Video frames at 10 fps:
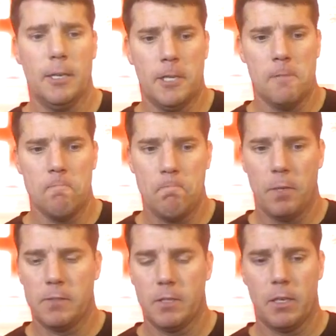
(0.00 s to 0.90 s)

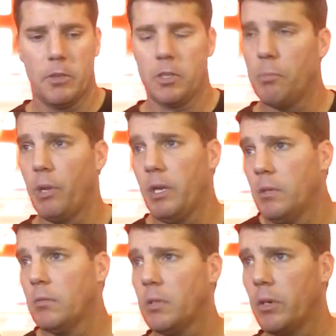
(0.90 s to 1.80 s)
But they're
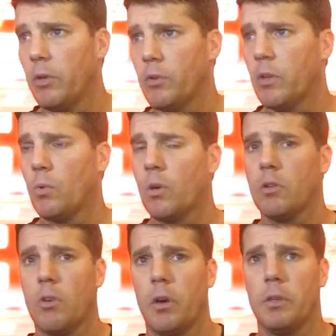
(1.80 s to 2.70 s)
competing. You know, they're
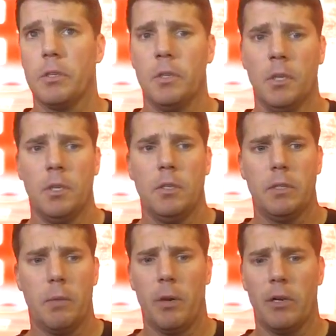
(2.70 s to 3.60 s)
working hard to
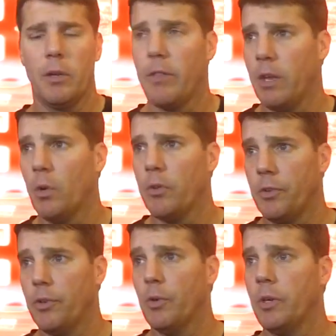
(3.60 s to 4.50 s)
get better. They know
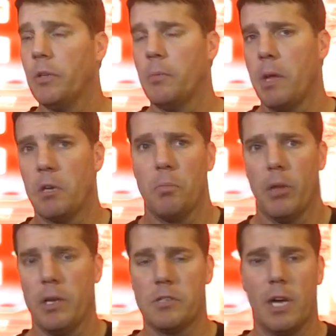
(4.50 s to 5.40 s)
what they're doing. They're making
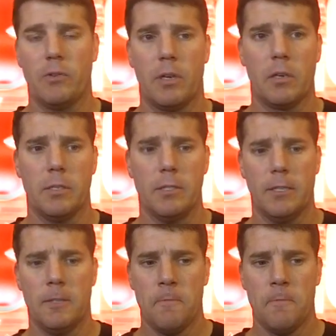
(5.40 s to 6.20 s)
plays out there. And,